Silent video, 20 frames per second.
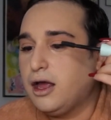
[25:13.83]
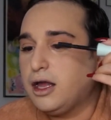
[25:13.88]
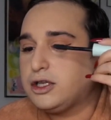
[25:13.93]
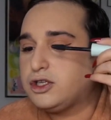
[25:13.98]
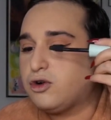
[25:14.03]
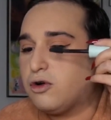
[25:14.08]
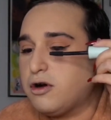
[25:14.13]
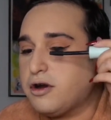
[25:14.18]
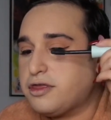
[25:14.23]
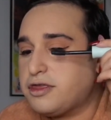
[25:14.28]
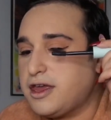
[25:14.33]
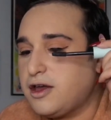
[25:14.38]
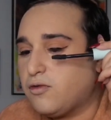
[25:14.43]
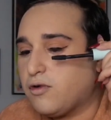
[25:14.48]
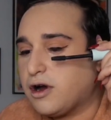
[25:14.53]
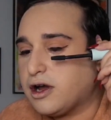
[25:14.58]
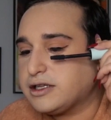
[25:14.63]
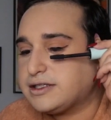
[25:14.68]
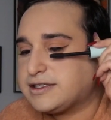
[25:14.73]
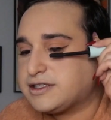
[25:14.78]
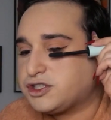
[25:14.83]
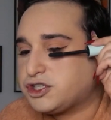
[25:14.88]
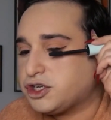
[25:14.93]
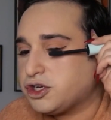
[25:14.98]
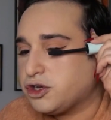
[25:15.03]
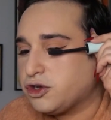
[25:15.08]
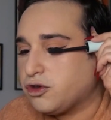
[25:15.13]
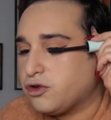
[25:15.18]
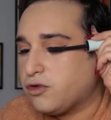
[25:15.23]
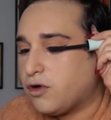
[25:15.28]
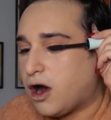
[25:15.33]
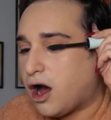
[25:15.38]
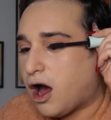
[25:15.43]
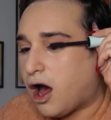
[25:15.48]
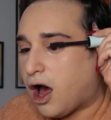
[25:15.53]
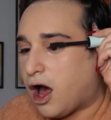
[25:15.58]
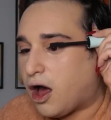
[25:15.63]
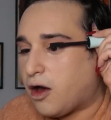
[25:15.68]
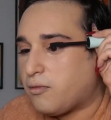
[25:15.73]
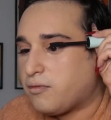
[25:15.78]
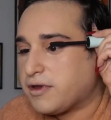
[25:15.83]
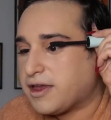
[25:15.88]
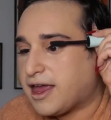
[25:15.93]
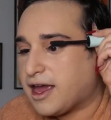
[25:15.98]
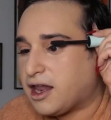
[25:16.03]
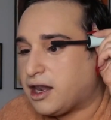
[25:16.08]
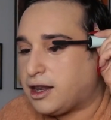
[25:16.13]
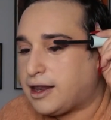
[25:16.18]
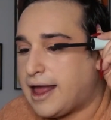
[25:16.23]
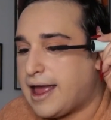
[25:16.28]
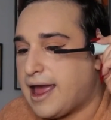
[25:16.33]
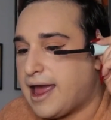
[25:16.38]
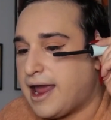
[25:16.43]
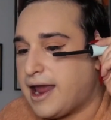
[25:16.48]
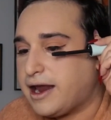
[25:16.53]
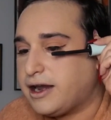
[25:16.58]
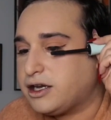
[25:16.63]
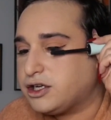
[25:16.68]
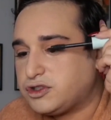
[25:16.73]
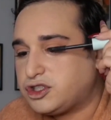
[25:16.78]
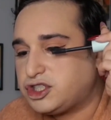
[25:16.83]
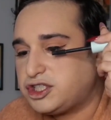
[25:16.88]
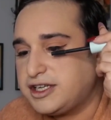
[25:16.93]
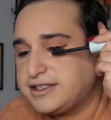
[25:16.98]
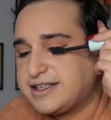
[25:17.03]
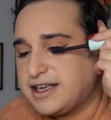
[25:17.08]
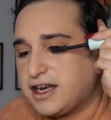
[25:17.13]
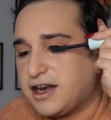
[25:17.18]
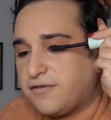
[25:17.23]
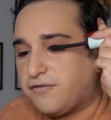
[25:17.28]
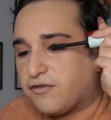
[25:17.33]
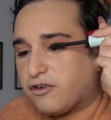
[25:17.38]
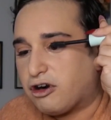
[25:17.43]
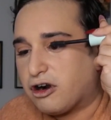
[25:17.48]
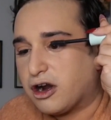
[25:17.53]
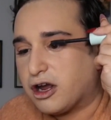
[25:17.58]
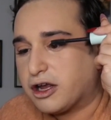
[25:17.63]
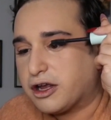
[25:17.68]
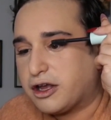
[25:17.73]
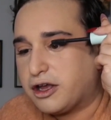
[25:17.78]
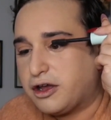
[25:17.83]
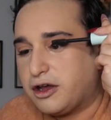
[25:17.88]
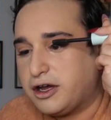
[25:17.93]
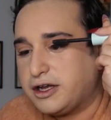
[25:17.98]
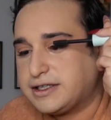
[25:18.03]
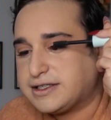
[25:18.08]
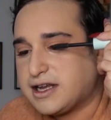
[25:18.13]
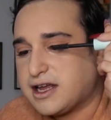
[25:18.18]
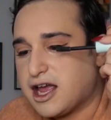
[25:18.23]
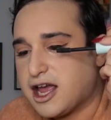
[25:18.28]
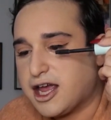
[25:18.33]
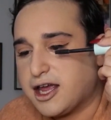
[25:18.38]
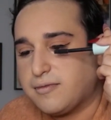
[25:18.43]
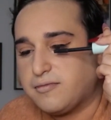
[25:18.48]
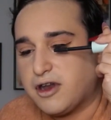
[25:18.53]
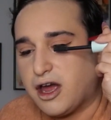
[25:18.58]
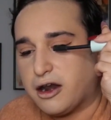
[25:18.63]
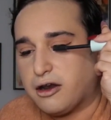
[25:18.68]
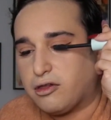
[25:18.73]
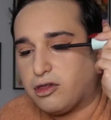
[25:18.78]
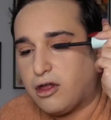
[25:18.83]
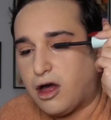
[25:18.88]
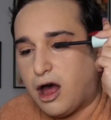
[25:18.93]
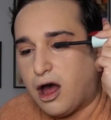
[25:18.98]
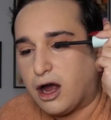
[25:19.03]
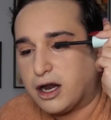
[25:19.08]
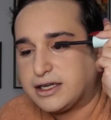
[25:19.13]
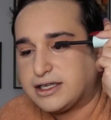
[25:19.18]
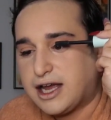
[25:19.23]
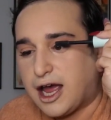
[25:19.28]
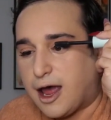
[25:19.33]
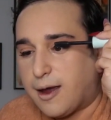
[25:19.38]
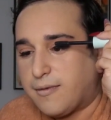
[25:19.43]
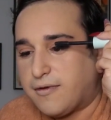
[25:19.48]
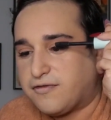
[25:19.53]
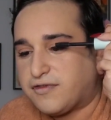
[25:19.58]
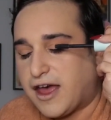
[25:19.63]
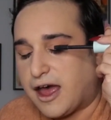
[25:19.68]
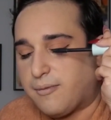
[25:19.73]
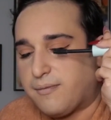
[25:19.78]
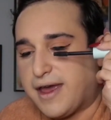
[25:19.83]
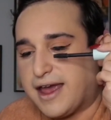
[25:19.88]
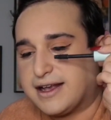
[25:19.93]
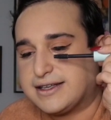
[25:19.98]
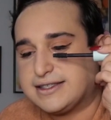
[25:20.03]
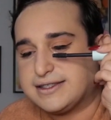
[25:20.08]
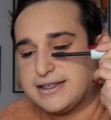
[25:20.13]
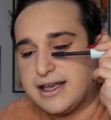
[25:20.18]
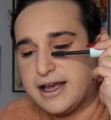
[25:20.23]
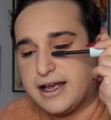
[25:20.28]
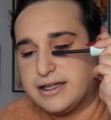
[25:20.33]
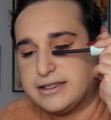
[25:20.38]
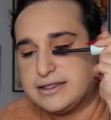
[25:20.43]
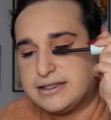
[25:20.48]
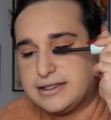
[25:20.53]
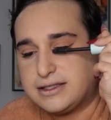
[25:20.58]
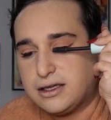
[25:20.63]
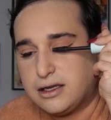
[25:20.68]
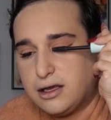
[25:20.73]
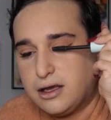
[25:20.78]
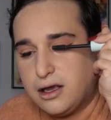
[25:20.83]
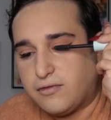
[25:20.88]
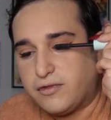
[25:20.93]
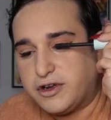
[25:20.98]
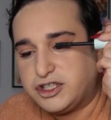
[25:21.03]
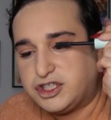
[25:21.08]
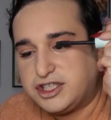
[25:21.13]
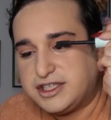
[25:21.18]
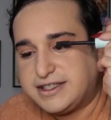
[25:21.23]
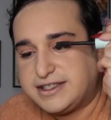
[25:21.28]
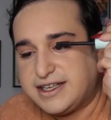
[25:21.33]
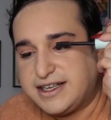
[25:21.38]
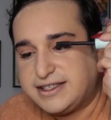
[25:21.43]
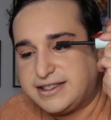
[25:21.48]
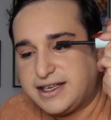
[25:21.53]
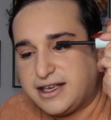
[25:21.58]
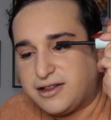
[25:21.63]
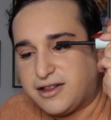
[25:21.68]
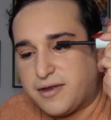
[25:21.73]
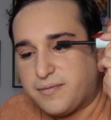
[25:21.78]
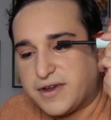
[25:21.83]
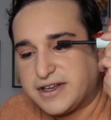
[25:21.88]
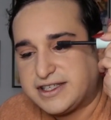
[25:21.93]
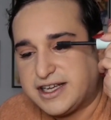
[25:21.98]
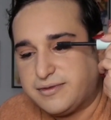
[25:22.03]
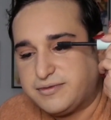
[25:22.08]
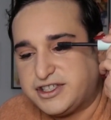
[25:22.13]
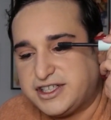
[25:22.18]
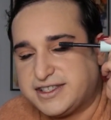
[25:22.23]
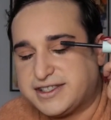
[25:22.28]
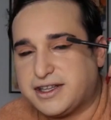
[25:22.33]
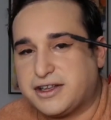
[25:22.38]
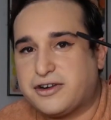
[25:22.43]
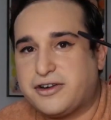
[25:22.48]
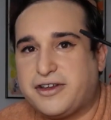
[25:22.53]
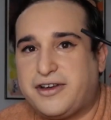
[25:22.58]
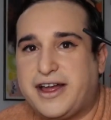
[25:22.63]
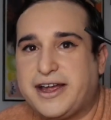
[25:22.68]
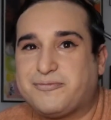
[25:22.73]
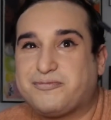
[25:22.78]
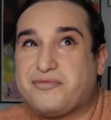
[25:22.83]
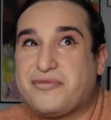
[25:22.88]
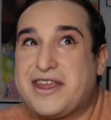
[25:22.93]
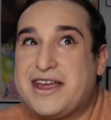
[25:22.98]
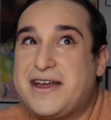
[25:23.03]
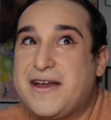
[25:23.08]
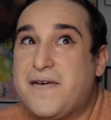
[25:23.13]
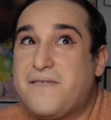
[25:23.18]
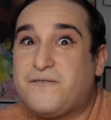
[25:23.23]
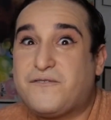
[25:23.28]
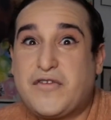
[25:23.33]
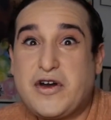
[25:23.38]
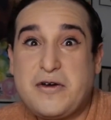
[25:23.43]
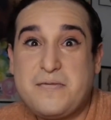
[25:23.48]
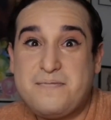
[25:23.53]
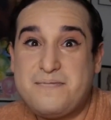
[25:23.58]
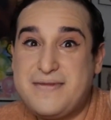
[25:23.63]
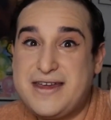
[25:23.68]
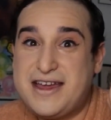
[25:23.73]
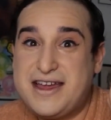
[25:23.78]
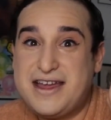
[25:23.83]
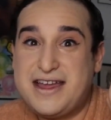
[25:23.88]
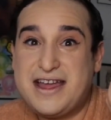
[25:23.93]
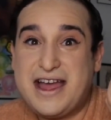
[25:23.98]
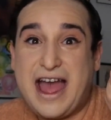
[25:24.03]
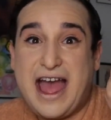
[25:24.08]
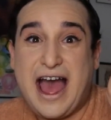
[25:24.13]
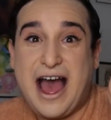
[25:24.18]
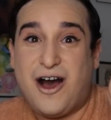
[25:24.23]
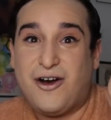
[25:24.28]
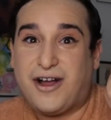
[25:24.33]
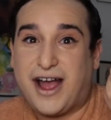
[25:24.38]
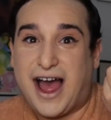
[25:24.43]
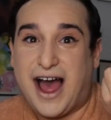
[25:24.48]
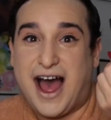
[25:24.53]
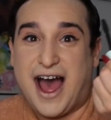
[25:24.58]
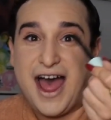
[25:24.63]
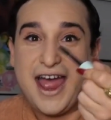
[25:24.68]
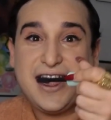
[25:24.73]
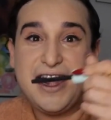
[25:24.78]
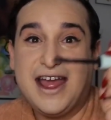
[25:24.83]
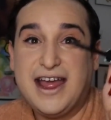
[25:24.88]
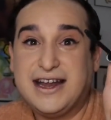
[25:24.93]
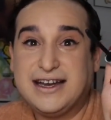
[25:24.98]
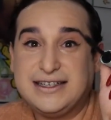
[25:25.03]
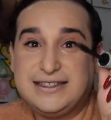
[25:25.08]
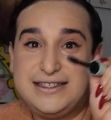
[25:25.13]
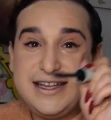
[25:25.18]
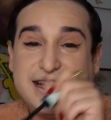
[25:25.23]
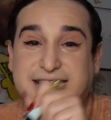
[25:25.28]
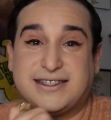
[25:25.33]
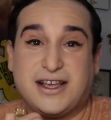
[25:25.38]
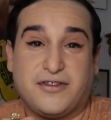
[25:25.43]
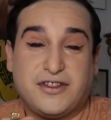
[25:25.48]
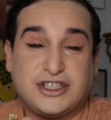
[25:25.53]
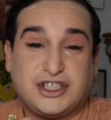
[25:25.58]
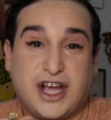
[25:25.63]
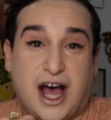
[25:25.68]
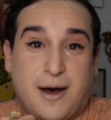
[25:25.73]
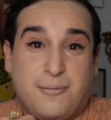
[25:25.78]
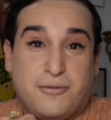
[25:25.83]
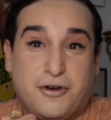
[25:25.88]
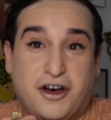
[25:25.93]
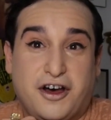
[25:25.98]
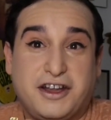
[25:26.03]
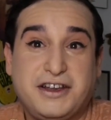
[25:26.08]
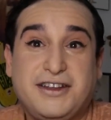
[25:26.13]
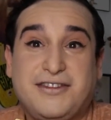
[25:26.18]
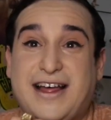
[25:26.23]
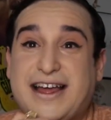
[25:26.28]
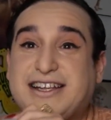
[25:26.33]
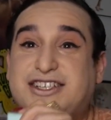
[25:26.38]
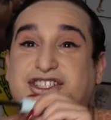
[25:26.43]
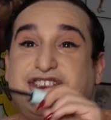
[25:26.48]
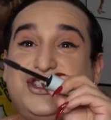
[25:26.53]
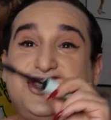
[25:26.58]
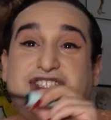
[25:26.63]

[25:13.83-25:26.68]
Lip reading: Dorothy wants to get laid. She's in it for a good time, not a long time, if that makes sense. When she sees the Olympic team, she's literally like, for me, how kind. Digs on the shot put. Like,